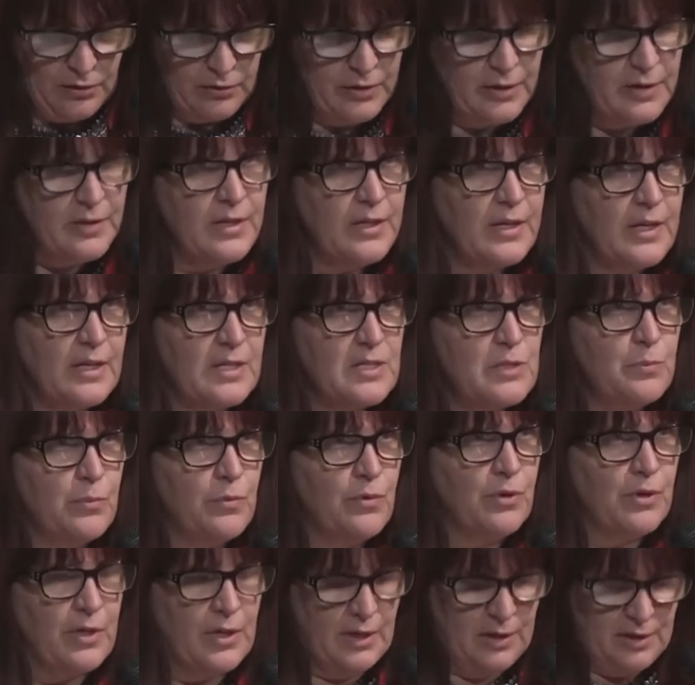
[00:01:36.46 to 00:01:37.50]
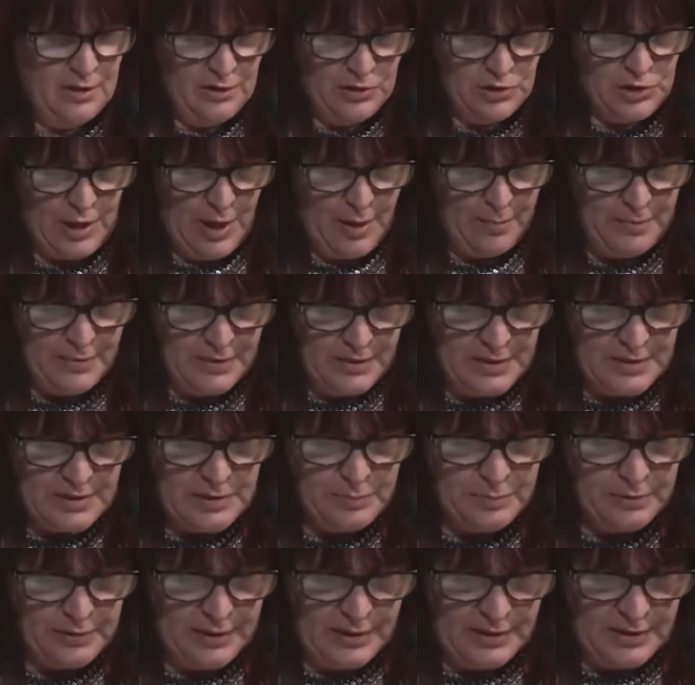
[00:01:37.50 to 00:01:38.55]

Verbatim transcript: Early the next morning, Japanese